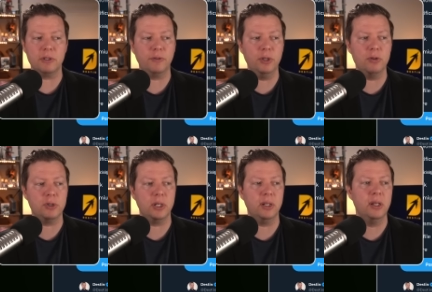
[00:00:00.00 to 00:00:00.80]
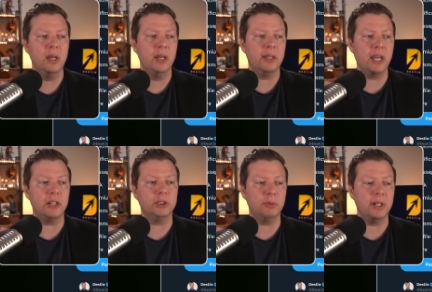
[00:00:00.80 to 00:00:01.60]
Fusion. They
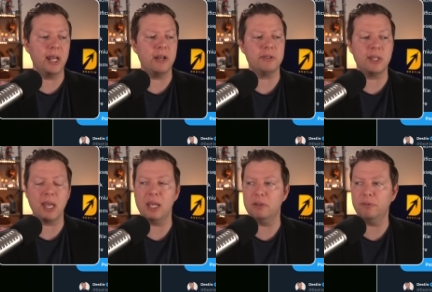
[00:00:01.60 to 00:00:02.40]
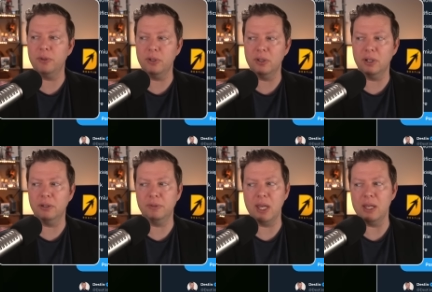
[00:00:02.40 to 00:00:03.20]
also announced a handful
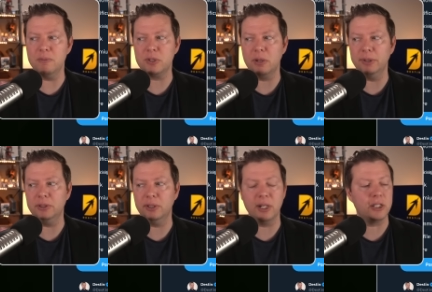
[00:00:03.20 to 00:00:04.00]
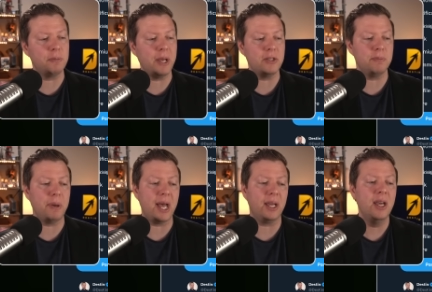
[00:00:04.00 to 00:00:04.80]
of games coming to their expansion
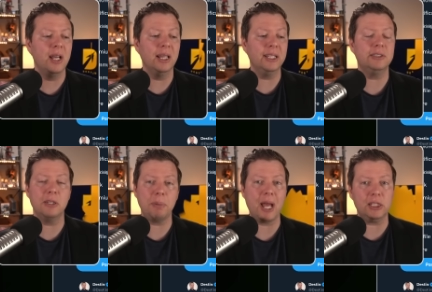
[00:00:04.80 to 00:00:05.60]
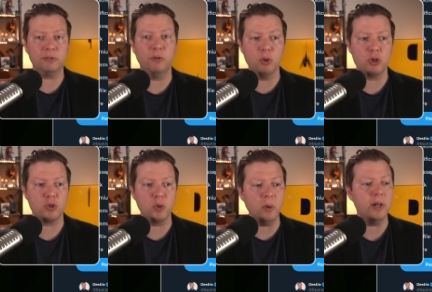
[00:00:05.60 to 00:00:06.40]
pack. Link to the Past Four
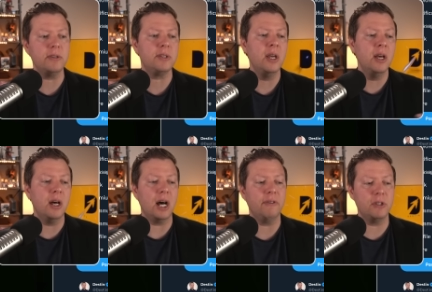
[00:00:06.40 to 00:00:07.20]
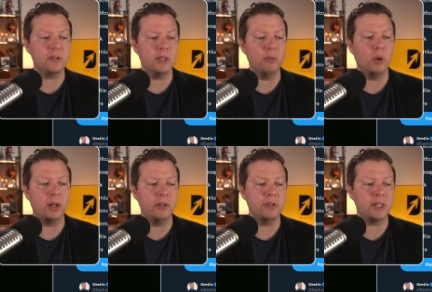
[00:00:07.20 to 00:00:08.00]
Swords, obviously one
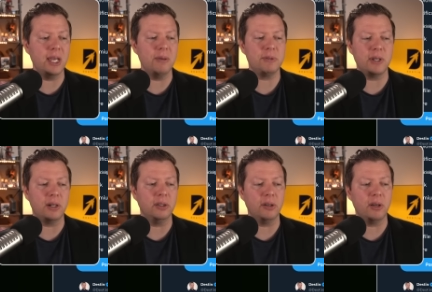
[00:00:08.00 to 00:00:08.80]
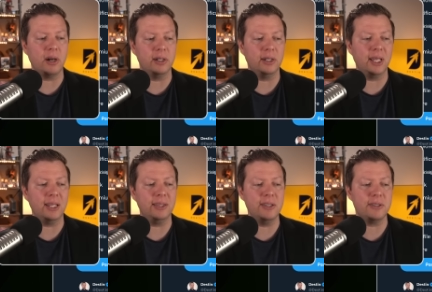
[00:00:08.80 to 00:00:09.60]
of those games that are a little harder to
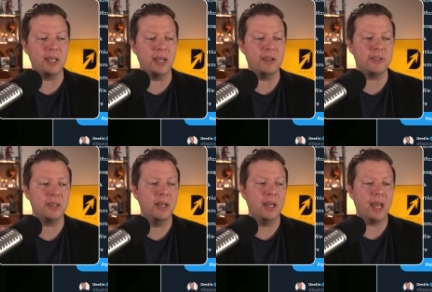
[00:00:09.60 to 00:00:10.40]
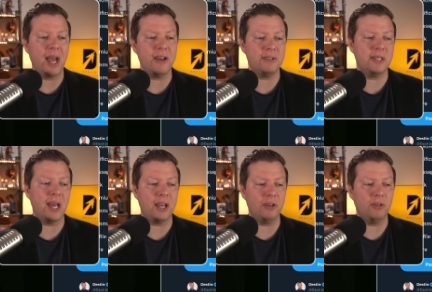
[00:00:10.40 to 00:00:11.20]
get these days, has
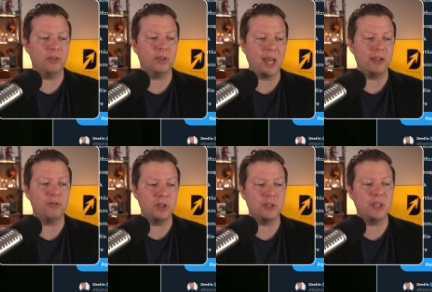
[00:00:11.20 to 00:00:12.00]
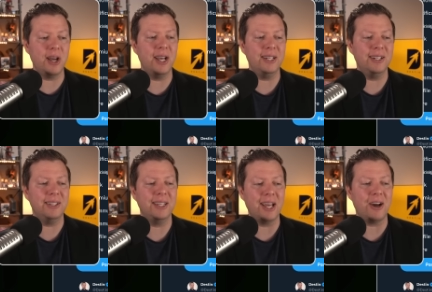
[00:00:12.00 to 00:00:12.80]
that that design
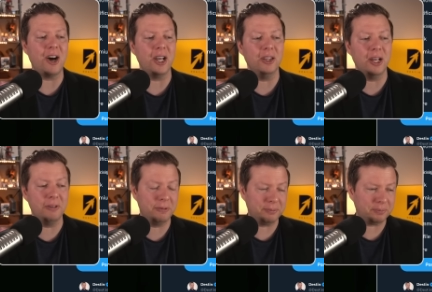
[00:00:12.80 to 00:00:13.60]
that I love